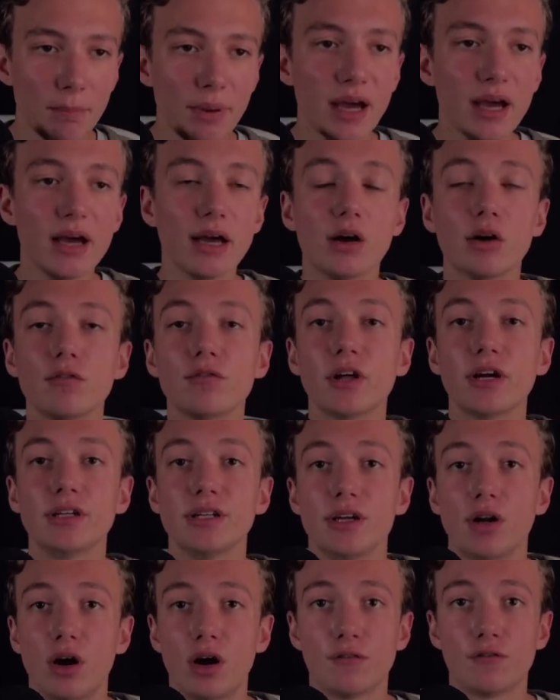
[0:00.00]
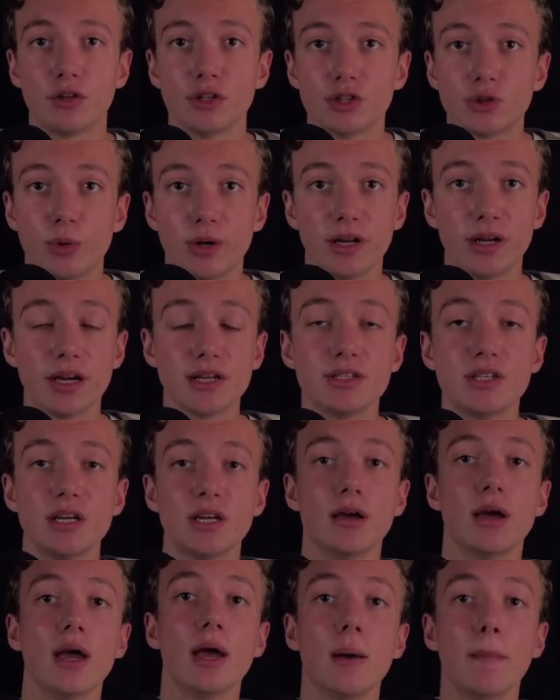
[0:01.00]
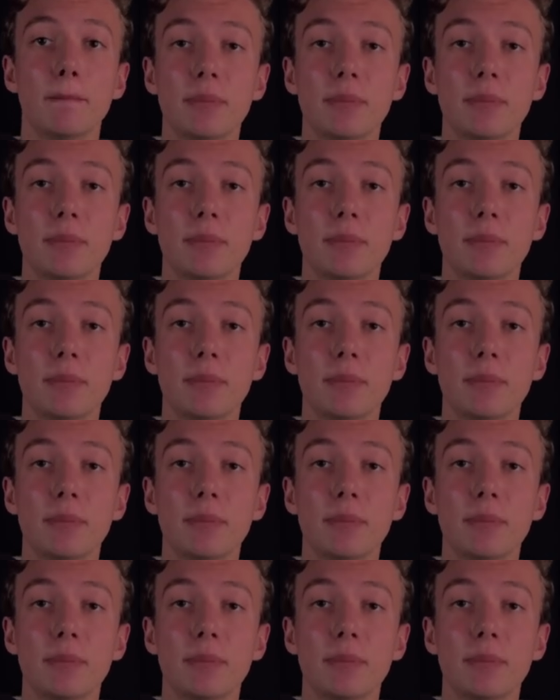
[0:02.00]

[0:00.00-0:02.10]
Pat Elflein did awful in 2019.